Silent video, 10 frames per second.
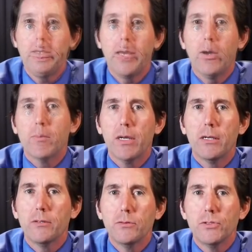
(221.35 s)
Now I'm going
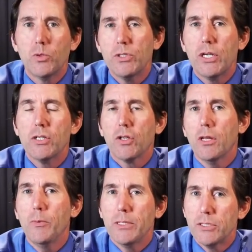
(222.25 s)
to switch gears a
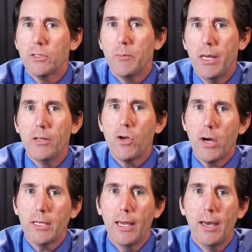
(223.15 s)
little bit. It's still going to be on
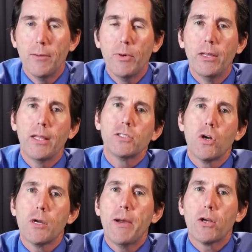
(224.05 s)
Narcan, but let's
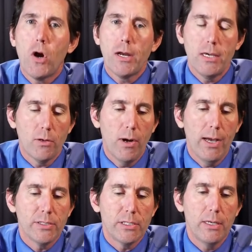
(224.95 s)
talk about cardiac
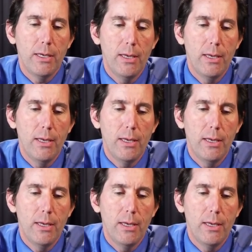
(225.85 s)
arrest.